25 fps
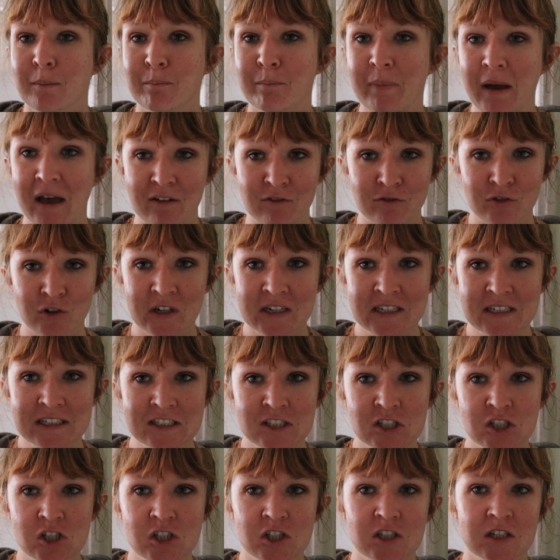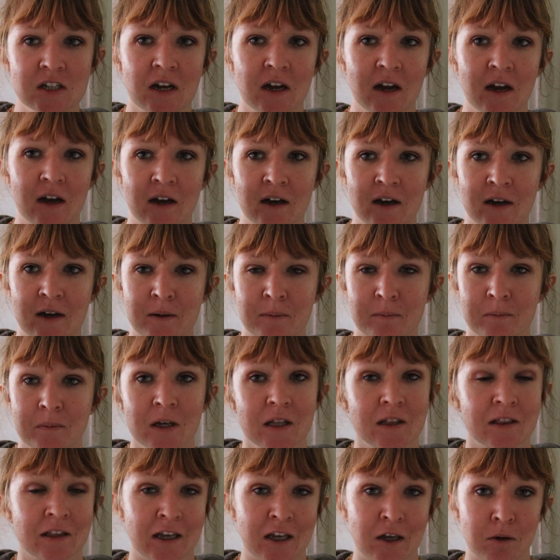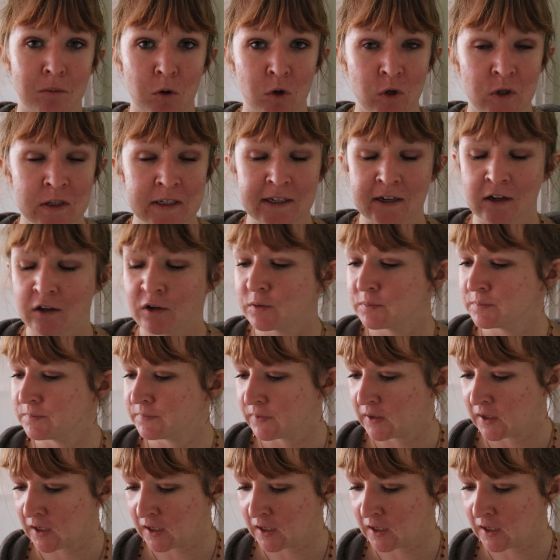beverage, like a mojito,